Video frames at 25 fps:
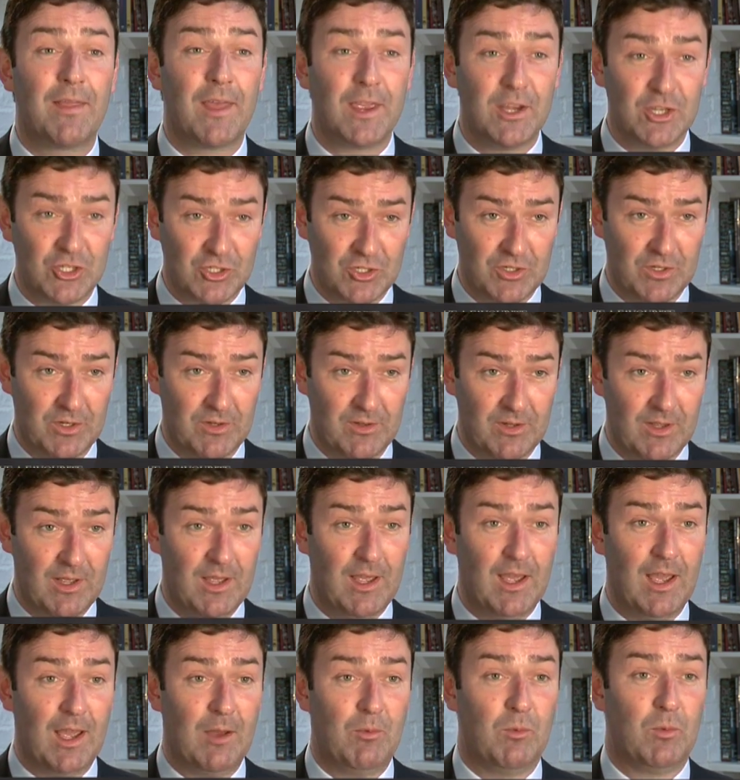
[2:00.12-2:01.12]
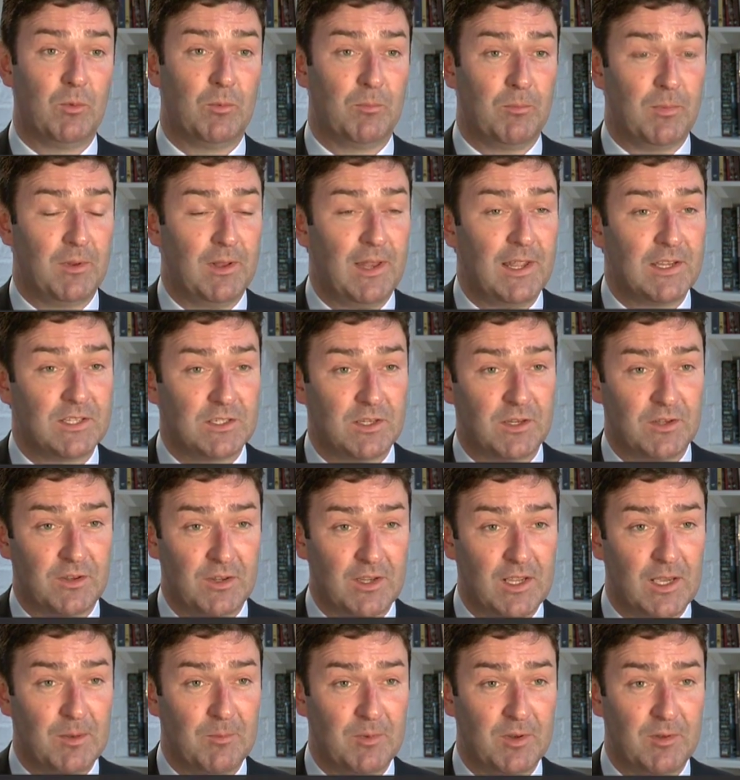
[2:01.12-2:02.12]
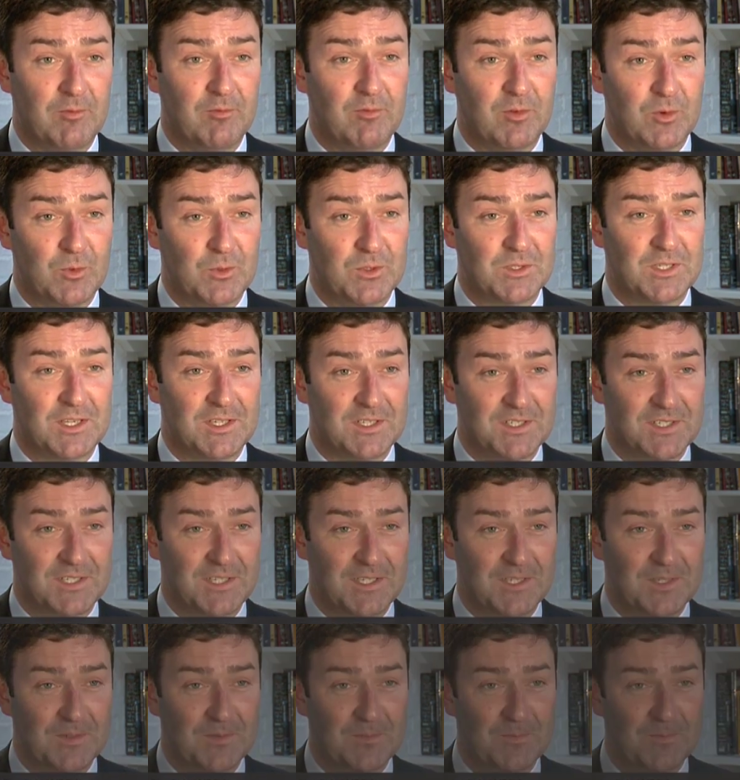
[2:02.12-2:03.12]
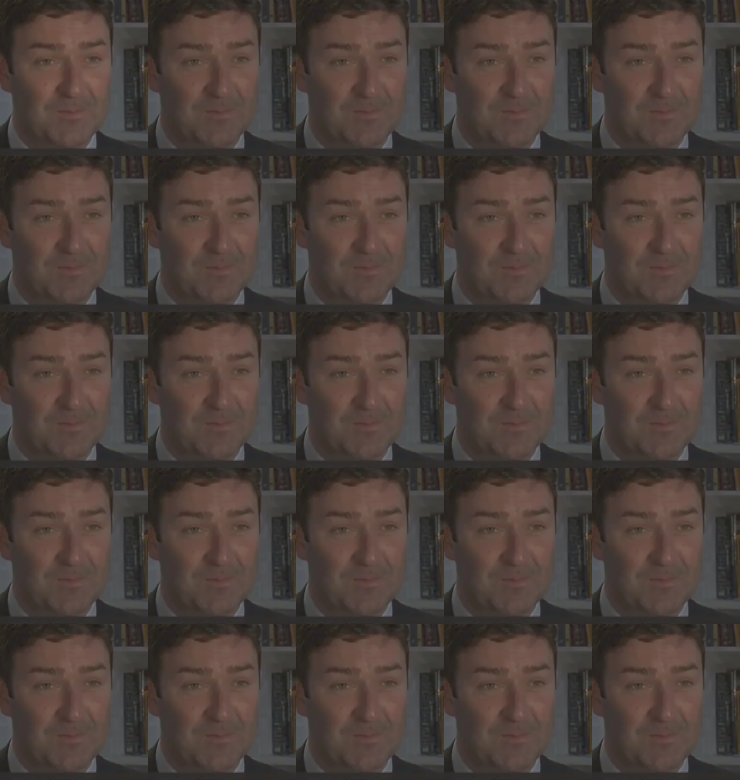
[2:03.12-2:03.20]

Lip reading: they should and will be less likely to come and influence us here.